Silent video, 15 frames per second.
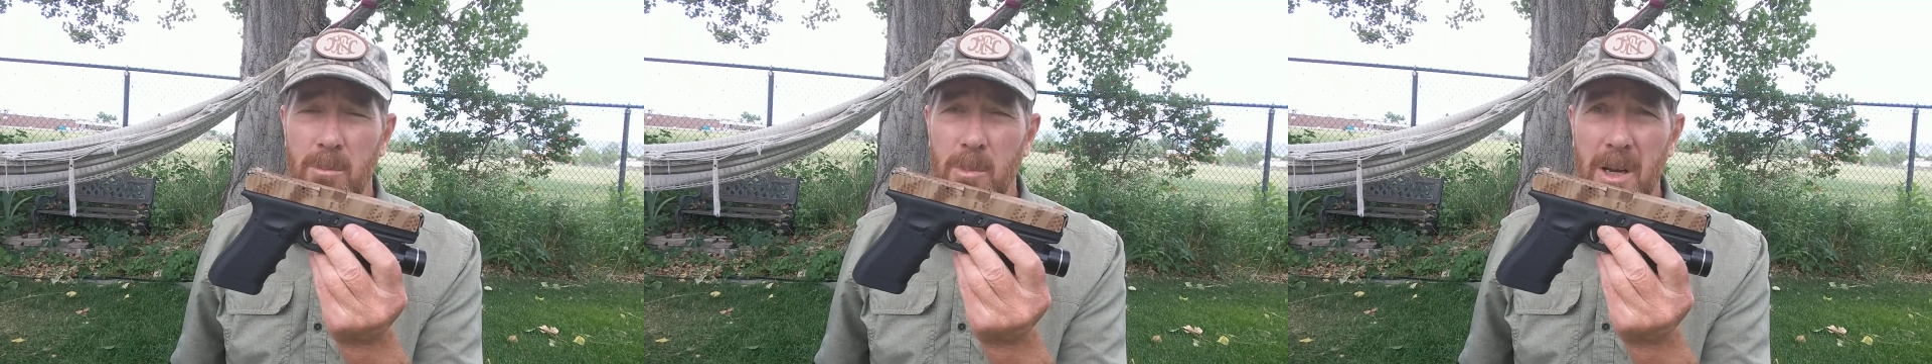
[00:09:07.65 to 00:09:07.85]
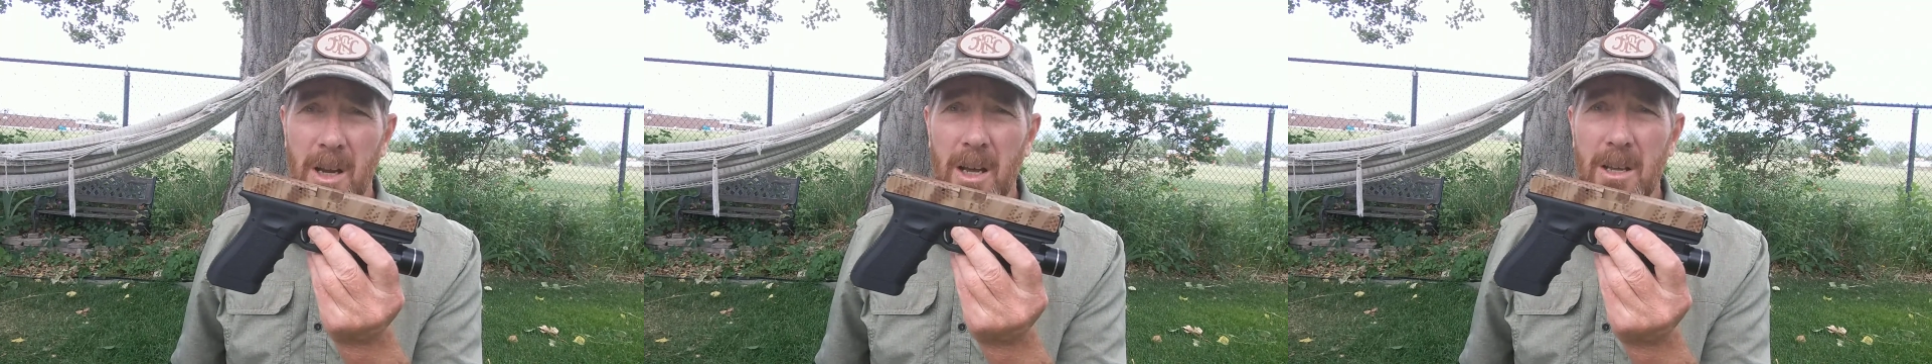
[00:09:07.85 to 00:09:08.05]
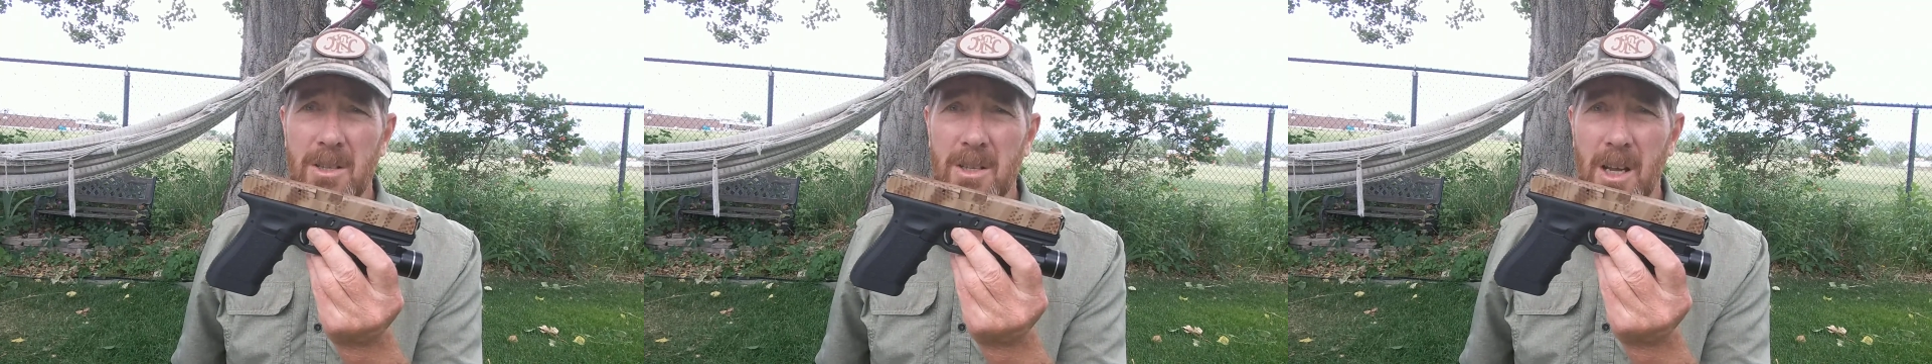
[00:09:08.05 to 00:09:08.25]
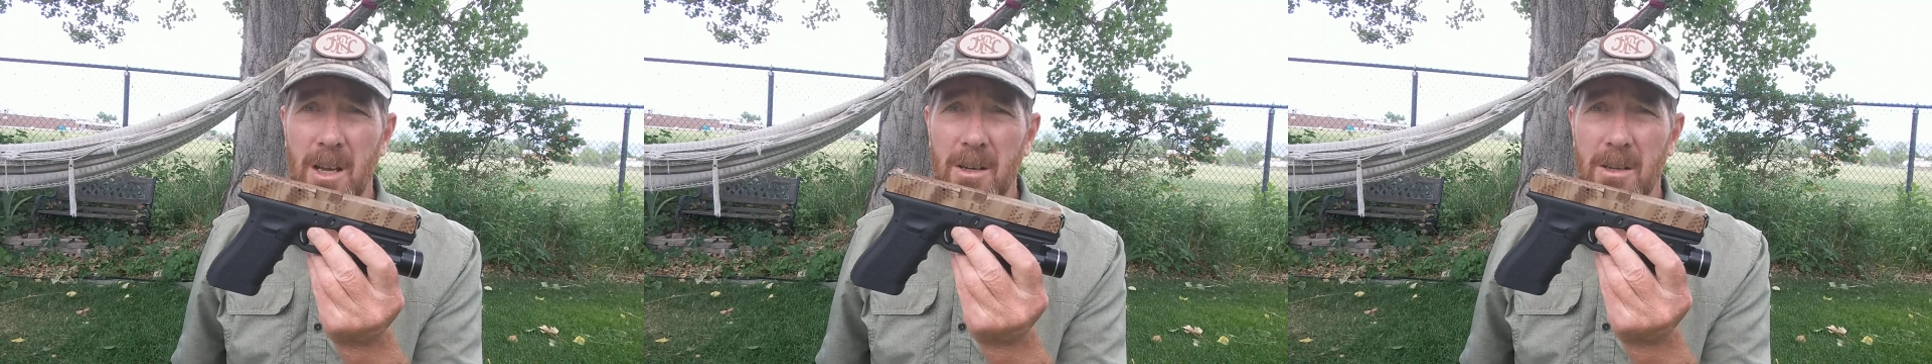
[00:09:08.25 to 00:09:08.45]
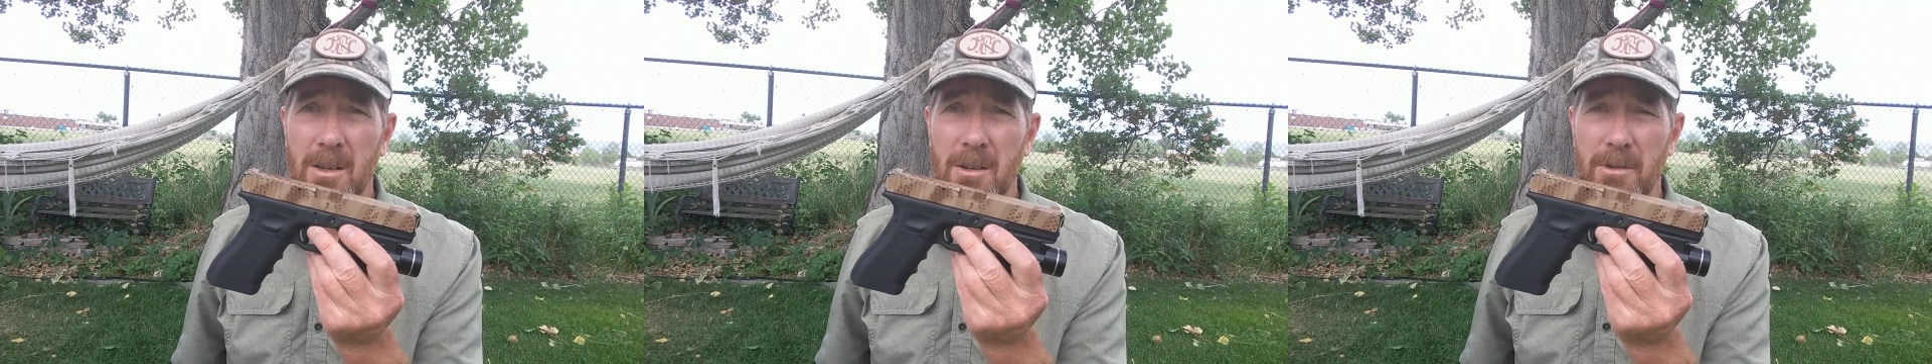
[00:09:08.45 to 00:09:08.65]
my
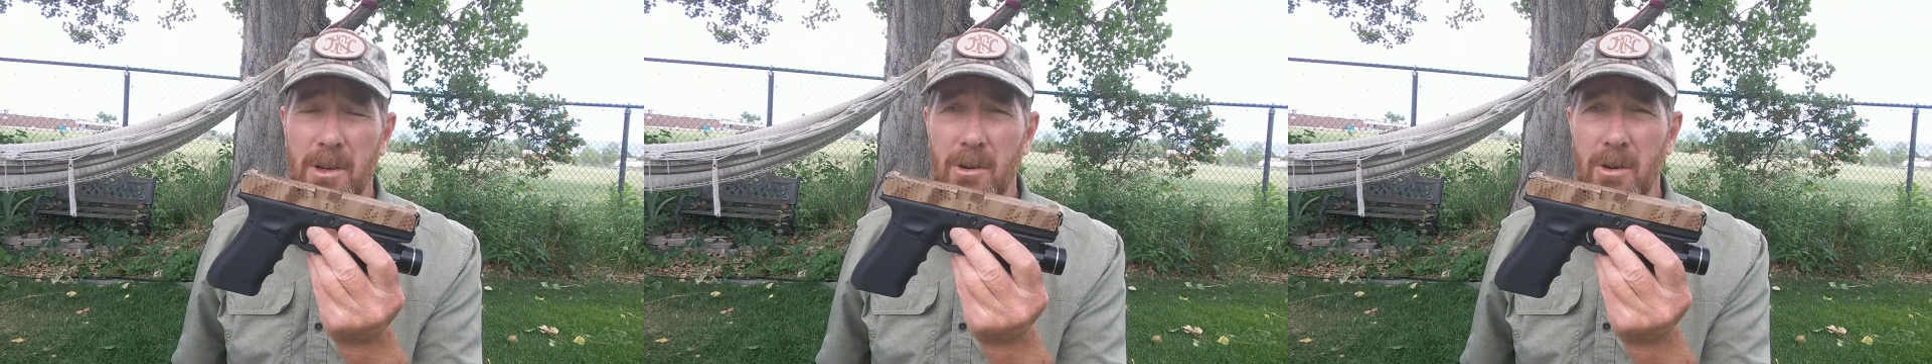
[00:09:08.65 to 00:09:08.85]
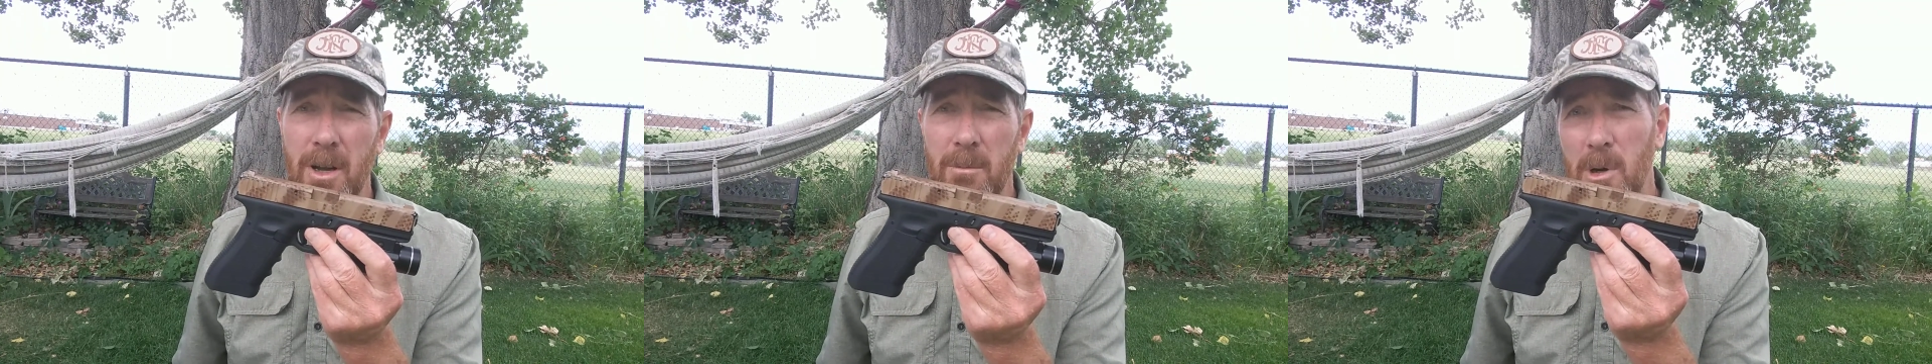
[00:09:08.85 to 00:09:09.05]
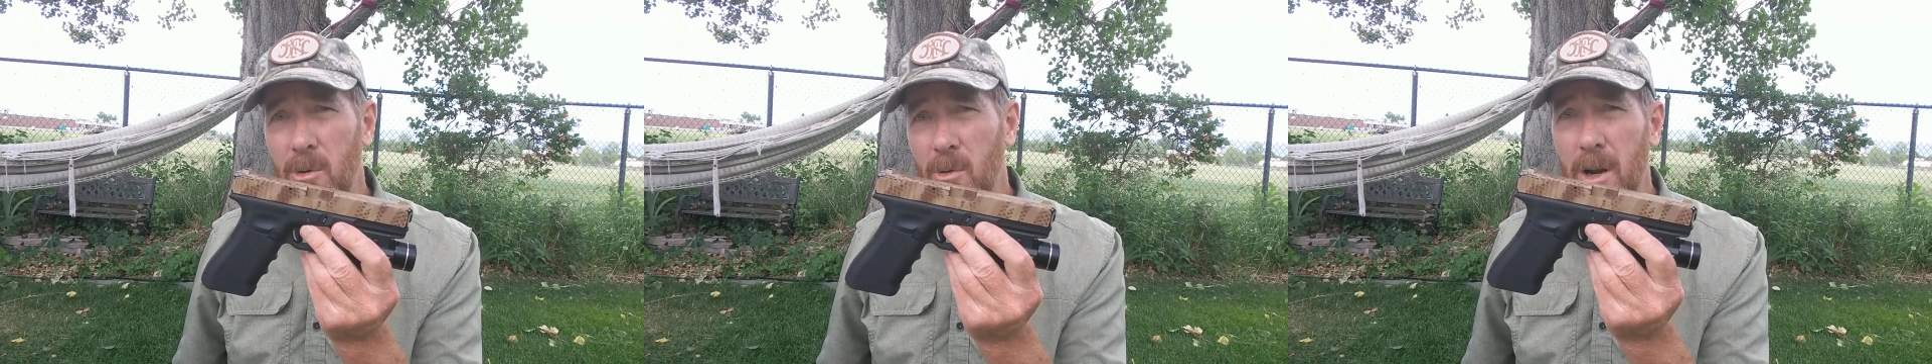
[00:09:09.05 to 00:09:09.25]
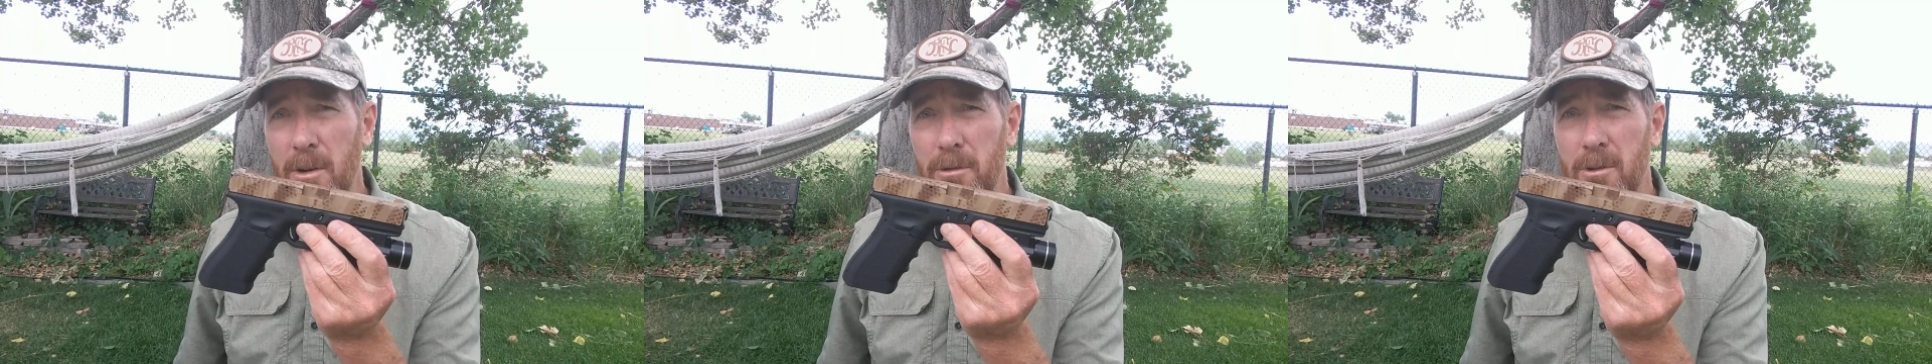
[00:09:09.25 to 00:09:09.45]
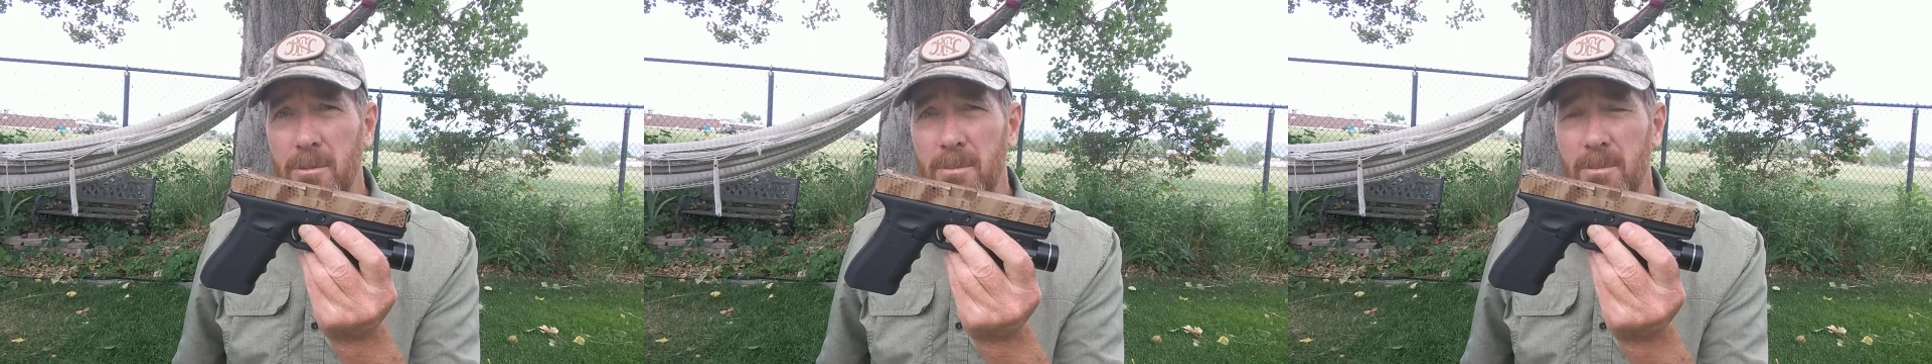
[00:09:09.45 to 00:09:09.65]
nightstand if I don't have my
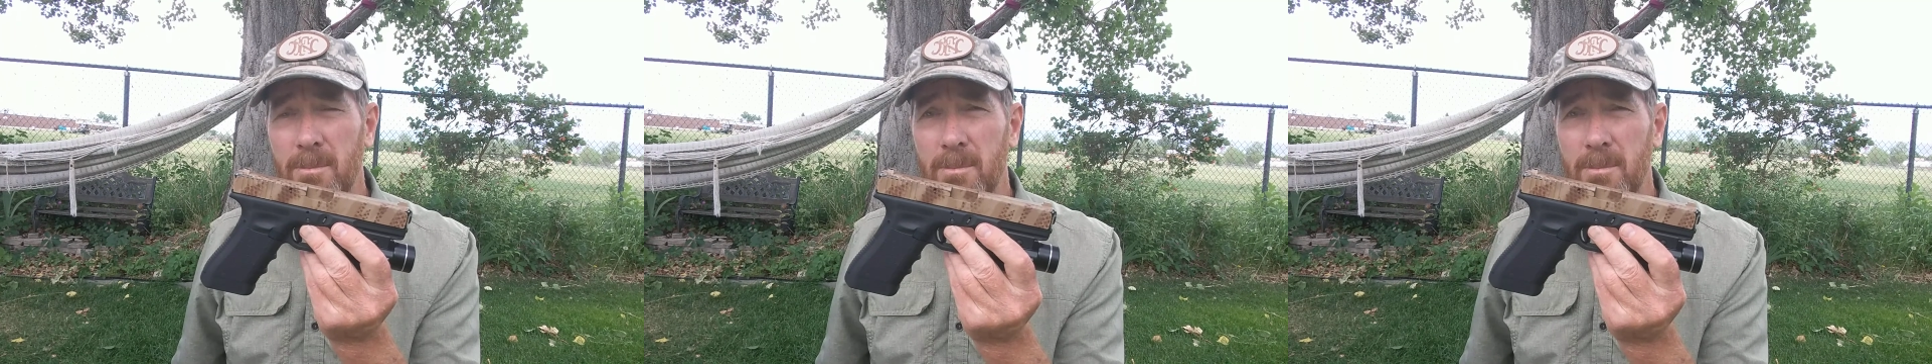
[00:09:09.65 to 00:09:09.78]
rifle.